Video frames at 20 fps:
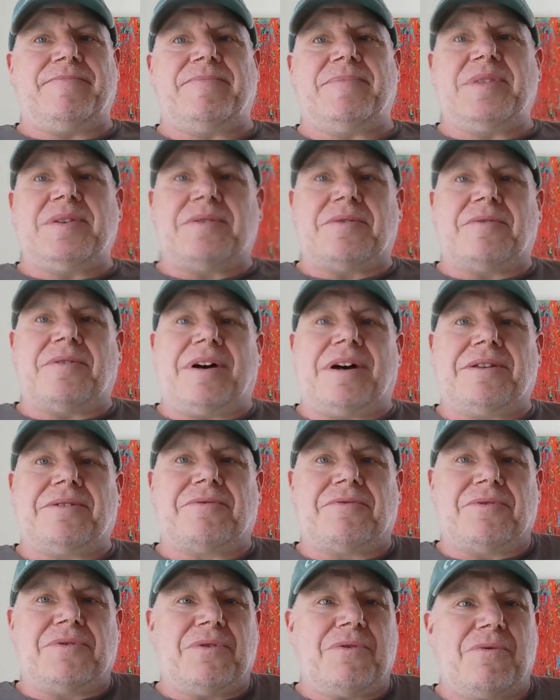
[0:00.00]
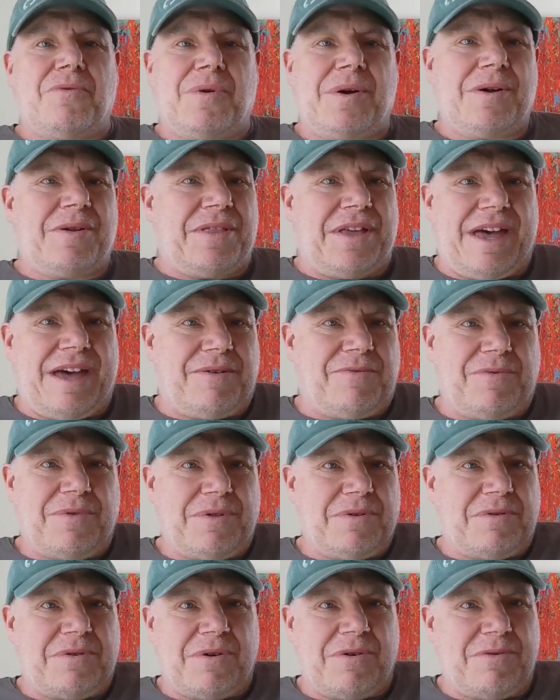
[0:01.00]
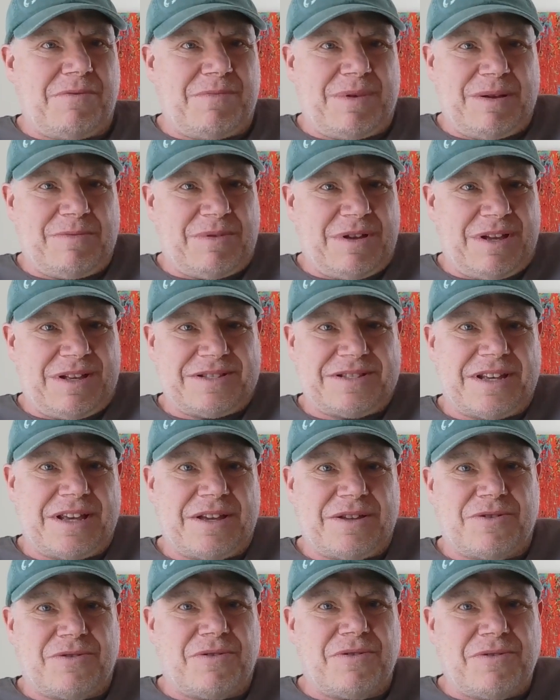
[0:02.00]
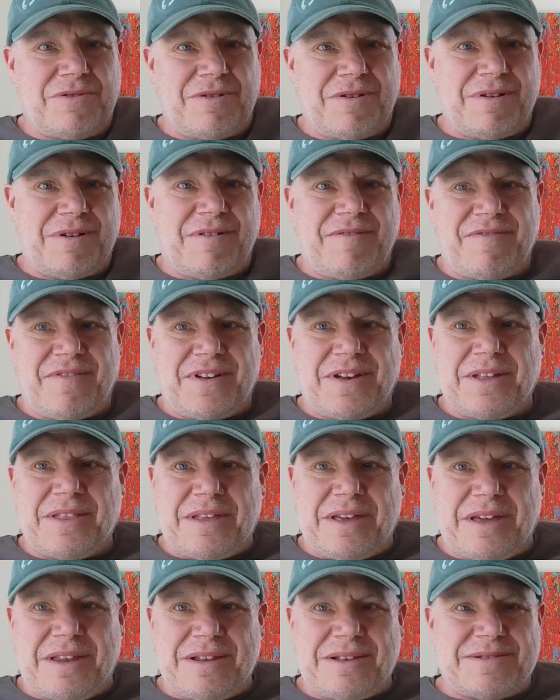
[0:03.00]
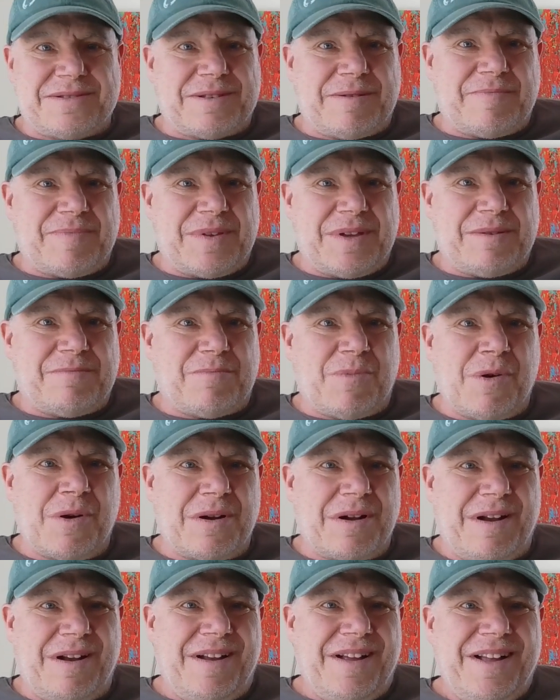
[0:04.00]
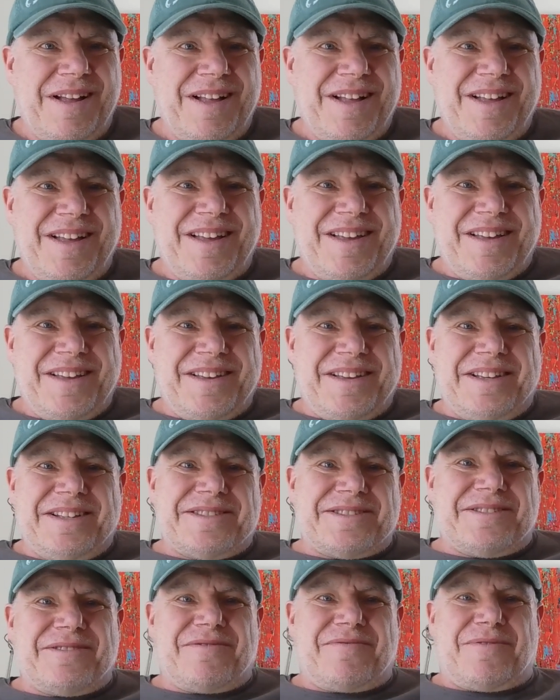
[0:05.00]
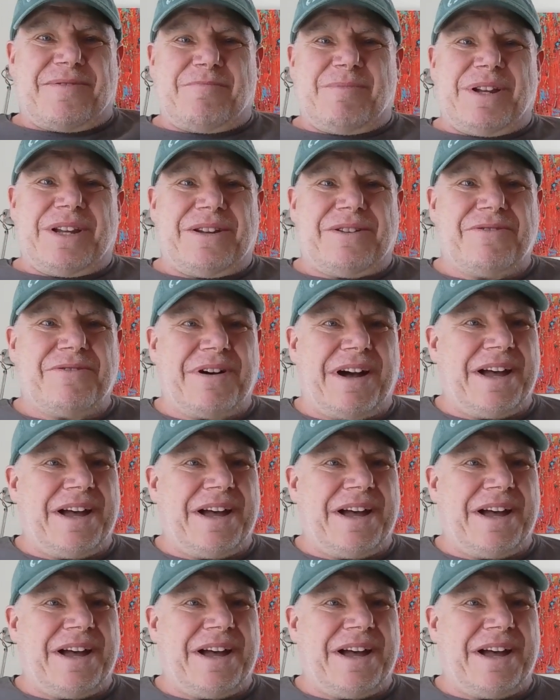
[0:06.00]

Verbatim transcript: you know, I don't know where that will go. Maybe as I get older, I'll find that as something more easier for me to do.